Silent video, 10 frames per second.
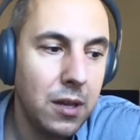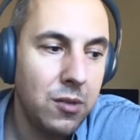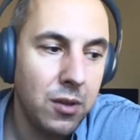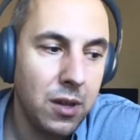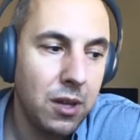
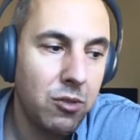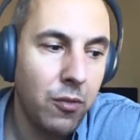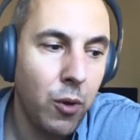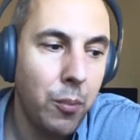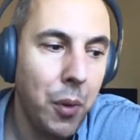ease
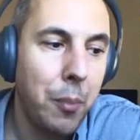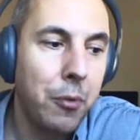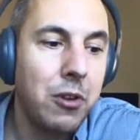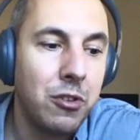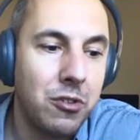of
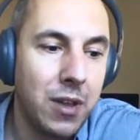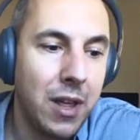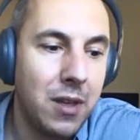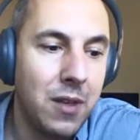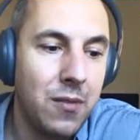operations,
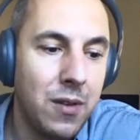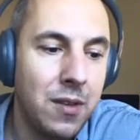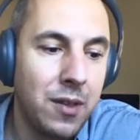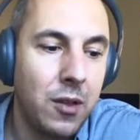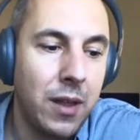like
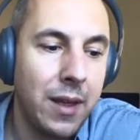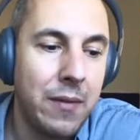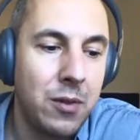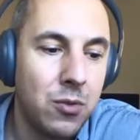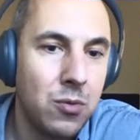instead of like
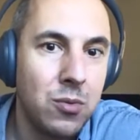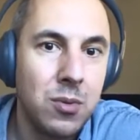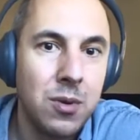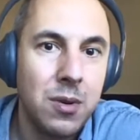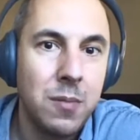having to
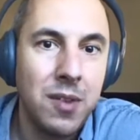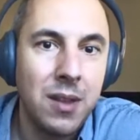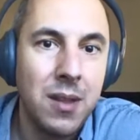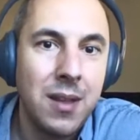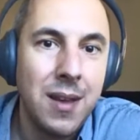
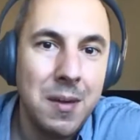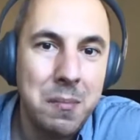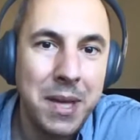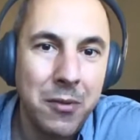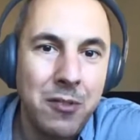basically
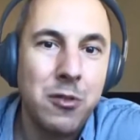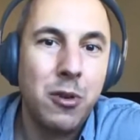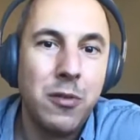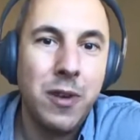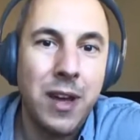make a REST
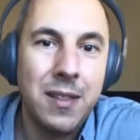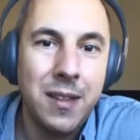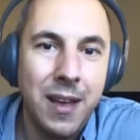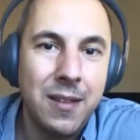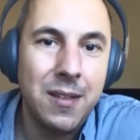curve
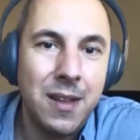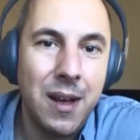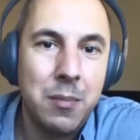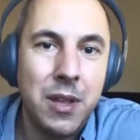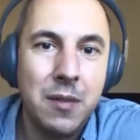and
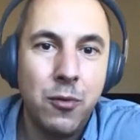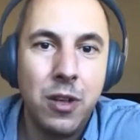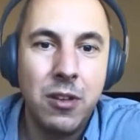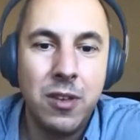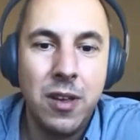update
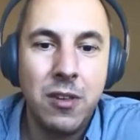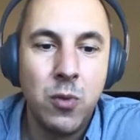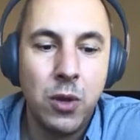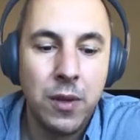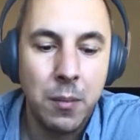for
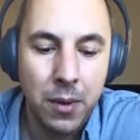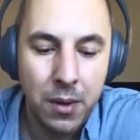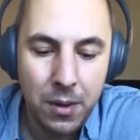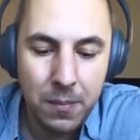each one of them.